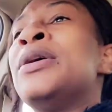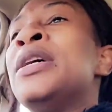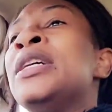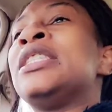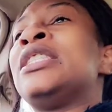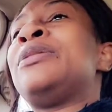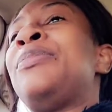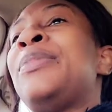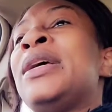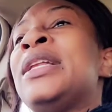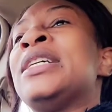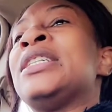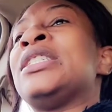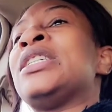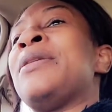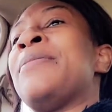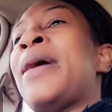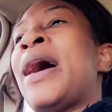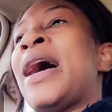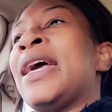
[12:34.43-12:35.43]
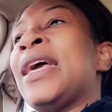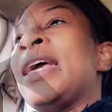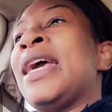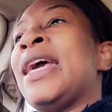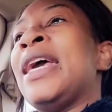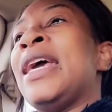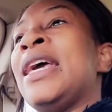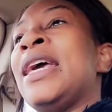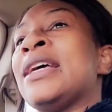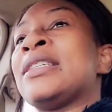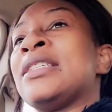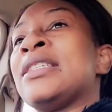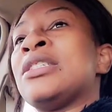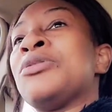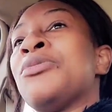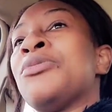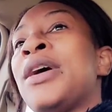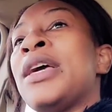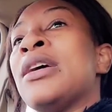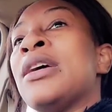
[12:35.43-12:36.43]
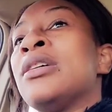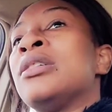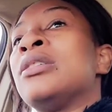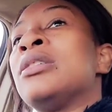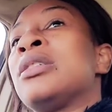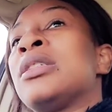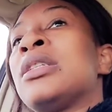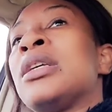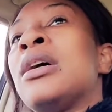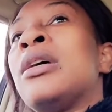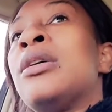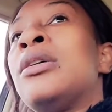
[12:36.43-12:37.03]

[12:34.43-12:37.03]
put spinach in my eggs as well, so